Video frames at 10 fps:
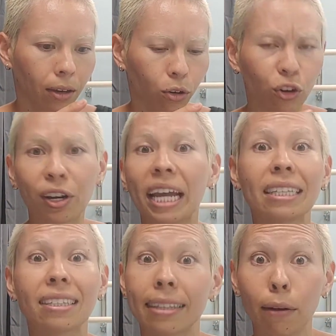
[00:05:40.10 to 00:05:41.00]

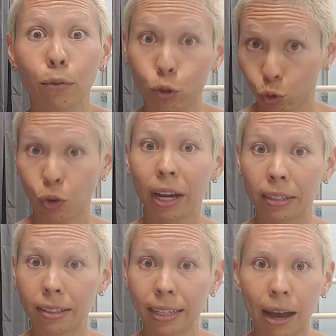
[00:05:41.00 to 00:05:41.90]
create
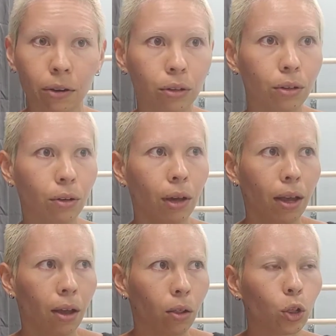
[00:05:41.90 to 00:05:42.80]
self-trust, how to
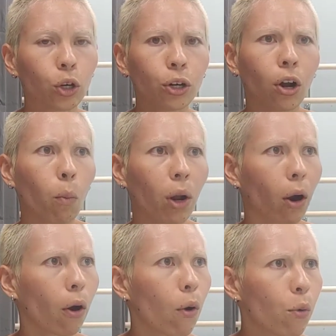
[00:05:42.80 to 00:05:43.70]
learn what
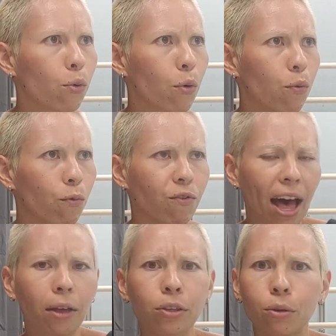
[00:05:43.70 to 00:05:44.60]
our own
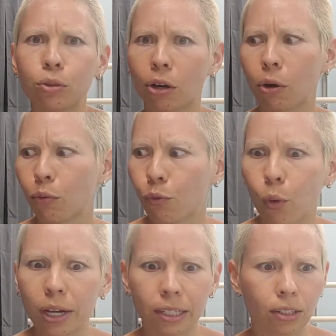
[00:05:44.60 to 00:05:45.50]
values, our own
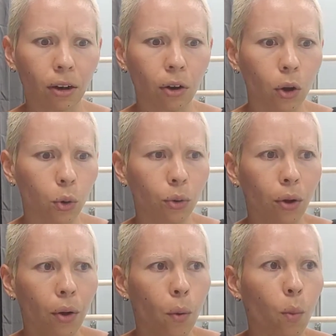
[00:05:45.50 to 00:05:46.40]
voice, our
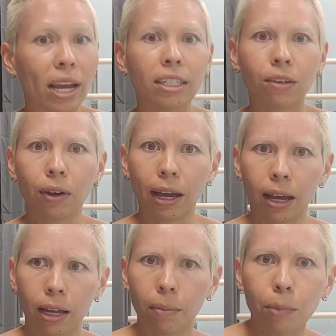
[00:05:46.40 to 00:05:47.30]
own ways of
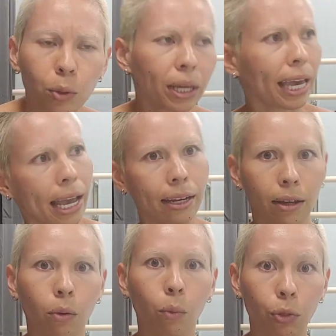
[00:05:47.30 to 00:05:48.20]

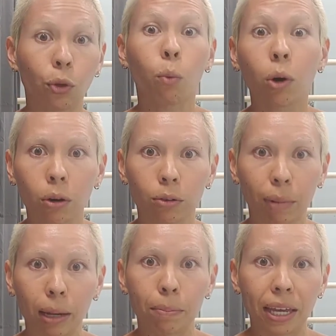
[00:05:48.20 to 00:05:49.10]
communicating with the world
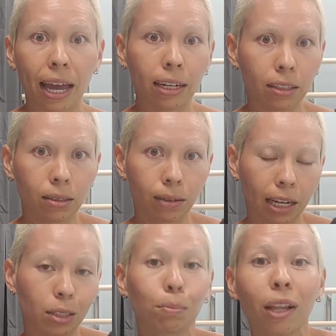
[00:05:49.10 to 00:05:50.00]
might be. And it's
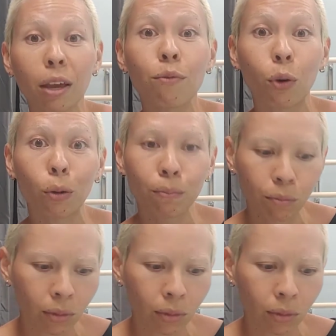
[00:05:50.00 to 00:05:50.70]
playful.